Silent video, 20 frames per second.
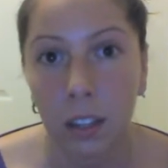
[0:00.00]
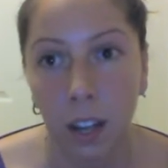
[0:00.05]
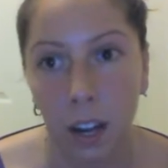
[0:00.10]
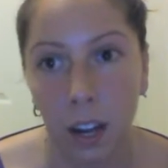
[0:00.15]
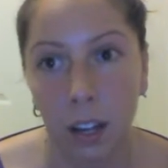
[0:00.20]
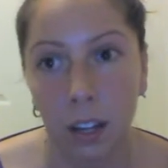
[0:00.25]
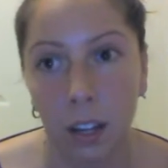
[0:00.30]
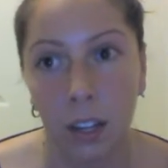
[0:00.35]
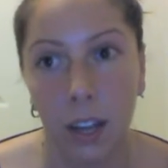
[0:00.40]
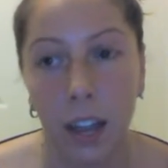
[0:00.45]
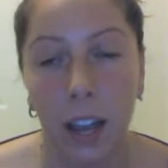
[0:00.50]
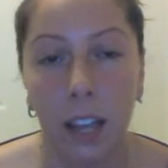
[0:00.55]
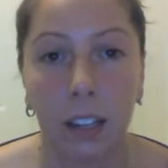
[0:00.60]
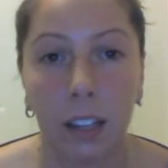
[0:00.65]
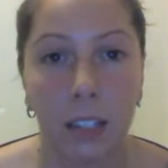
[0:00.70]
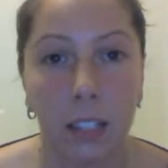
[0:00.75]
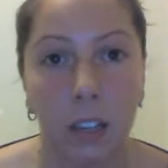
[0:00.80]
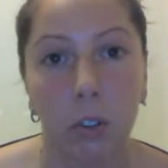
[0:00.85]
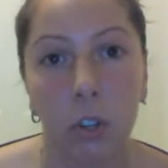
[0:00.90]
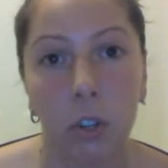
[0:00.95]
that, hey,
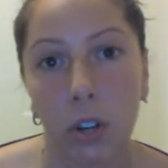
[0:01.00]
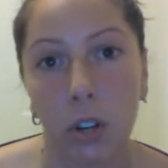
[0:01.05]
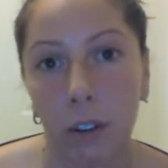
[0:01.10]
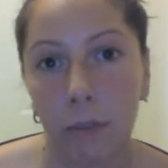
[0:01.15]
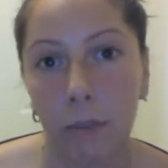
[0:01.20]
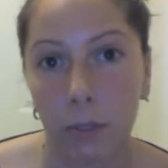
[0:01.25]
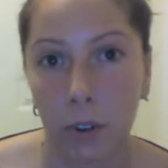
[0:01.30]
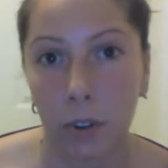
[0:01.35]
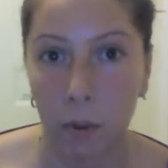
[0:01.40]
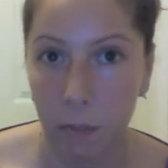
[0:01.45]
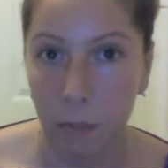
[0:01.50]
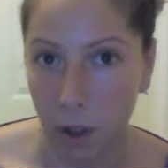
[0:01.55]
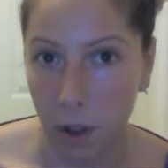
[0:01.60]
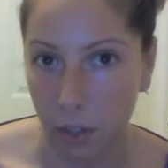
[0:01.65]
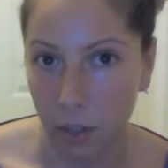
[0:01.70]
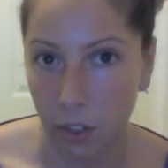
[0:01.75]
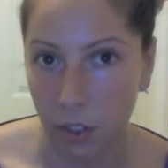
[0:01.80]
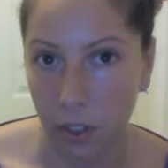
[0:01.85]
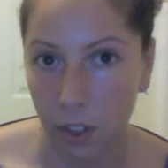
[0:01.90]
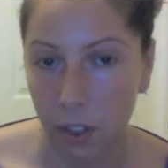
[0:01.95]
let's give it a try for a
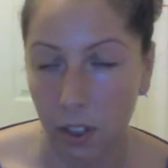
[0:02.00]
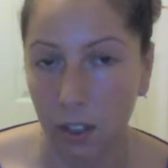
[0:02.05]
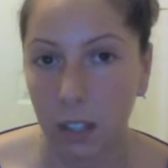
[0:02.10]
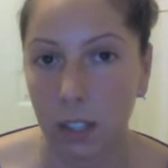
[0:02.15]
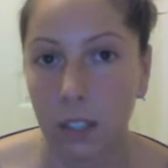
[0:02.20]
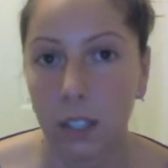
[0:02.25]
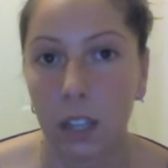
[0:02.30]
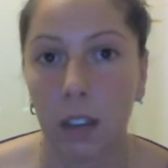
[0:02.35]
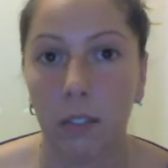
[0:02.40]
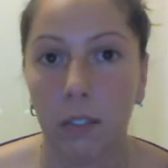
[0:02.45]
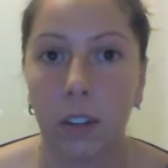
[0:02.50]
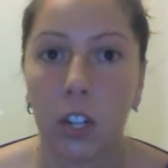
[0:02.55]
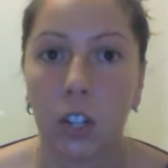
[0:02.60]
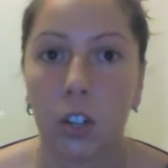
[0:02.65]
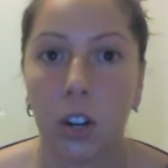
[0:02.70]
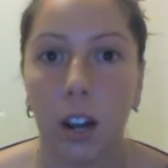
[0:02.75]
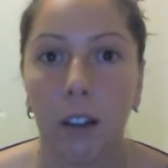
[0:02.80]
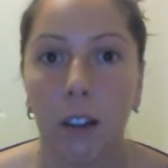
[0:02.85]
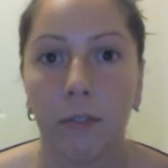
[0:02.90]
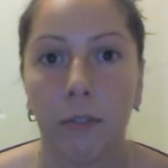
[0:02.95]
month. Let's give it a
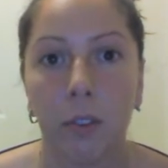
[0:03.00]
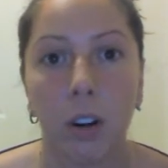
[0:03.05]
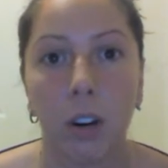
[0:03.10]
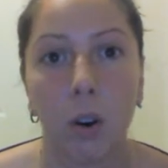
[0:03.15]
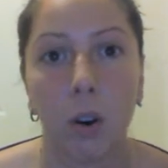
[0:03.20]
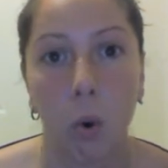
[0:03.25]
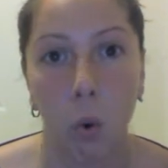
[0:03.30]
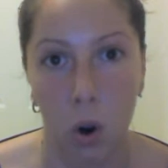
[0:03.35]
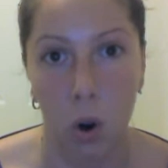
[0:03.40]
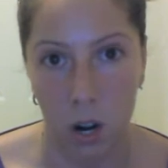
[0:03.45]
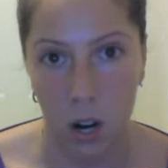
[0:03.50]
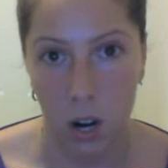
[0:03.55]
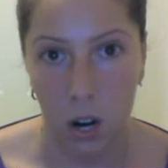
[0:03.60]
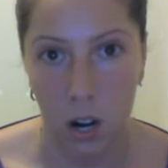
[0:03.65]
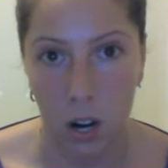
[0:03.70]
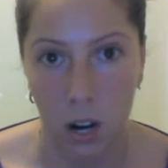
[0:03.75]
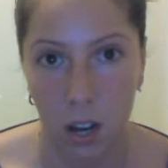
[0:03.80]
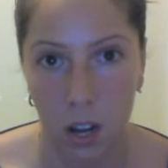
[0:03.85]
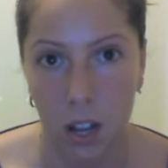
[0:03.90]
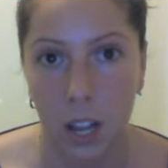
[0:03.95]
try for a
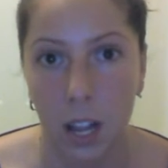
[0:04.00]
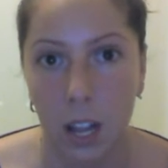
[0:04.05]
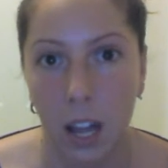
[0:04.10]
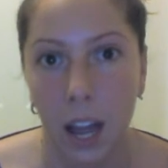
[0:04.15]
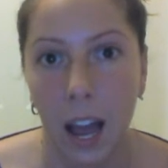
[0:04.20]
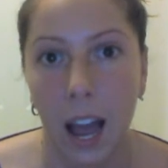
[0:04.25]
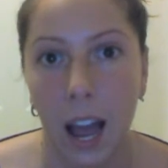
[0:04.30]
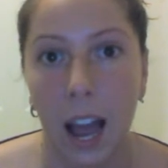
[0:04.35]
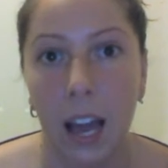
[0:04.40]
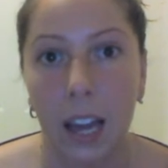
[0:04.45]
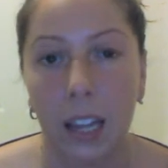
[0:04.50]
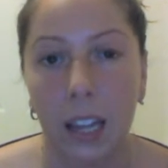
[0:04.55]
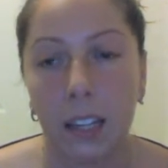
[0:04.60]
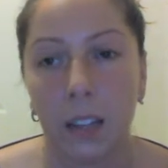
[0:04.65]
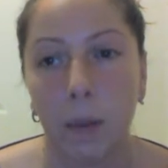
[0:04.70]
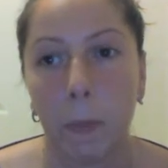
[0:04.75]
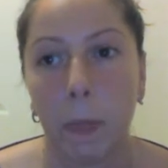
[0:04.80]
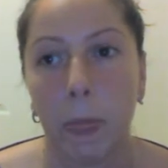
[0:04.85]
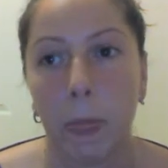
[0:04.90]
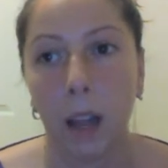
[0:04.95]
quarter.
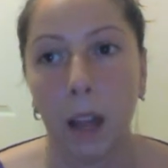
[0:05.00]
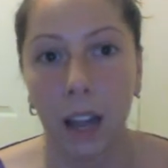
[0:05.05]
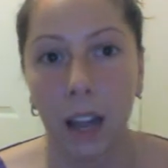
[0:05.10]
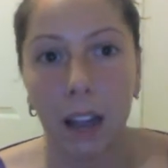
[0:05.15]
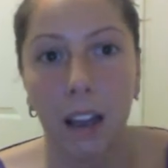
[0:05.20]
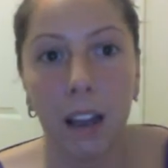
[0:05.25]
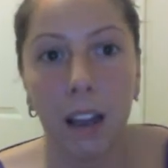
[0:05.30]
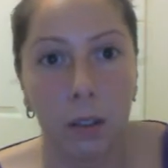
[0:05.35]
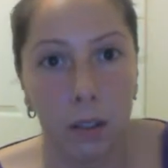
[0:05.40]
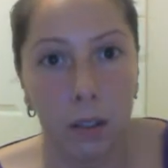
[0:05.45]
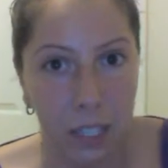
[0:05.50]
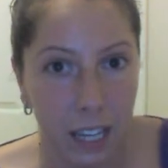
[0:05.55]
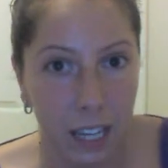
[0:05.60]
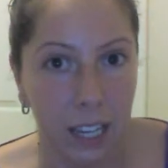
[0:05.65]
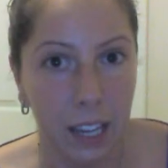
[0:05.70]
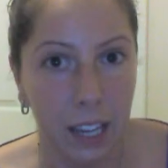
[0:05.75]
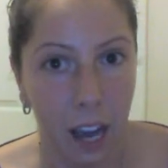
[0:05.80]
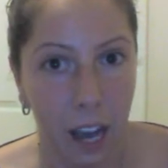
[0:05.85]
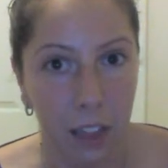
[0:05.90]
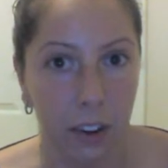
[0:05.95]
And
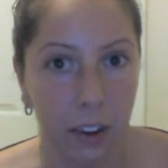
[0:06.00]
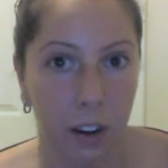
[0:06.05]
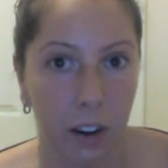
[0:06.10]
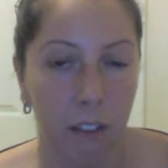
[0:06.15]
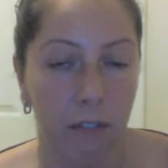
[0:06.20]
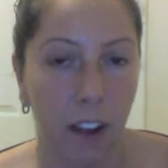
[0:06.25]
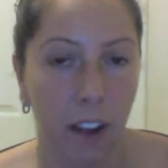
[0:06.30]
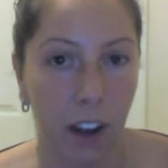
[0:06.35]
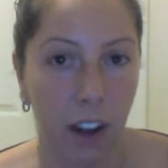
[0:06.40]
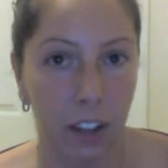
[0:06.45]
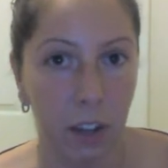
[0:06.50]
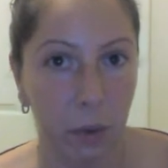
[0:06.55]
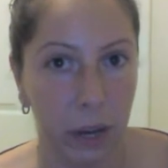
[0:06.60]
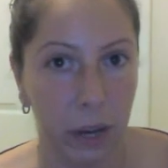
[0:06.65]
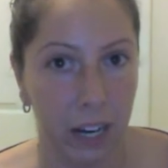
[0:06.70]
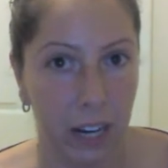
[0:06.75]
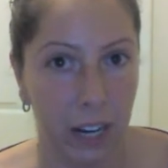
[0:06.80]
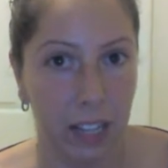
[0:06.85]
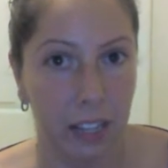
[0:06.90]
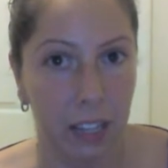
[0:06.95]
together
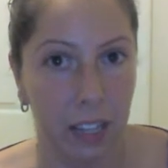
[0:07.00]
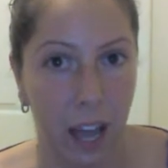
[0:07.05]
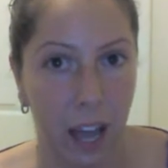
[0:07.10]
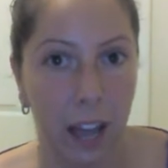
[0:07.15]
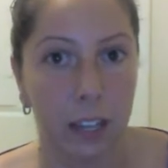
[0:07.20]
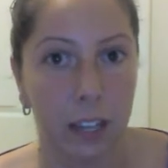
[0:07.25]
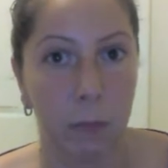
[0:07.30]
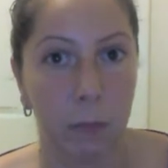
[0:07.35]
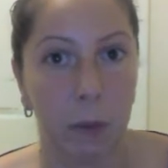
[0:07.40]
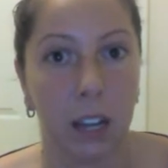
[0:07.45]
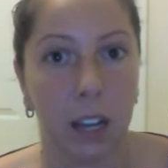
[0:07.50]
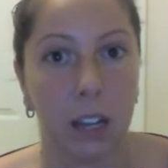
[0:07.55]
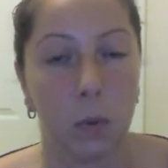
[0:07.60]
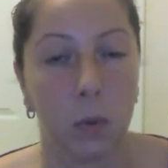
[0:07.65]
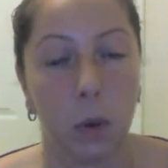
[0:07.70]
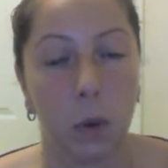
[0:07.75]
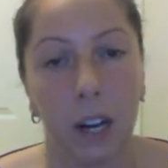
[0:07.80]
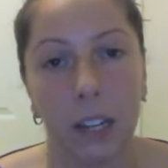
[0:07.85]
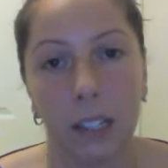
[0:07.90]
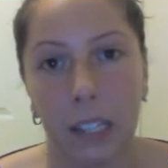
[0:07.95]
evaluate it at the end, because
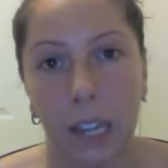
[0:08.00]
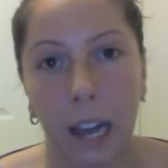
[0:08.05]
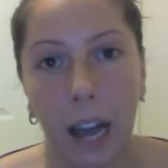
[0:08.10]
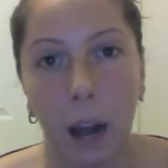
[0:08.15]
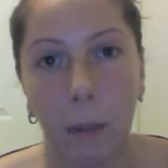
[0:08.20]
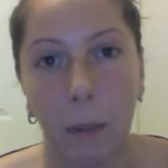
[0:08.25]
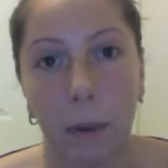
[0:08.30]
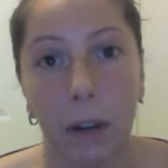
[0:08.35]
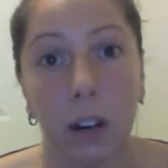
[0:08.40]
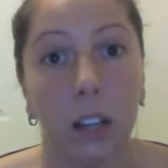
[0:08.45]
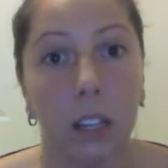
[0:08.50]
what I see happen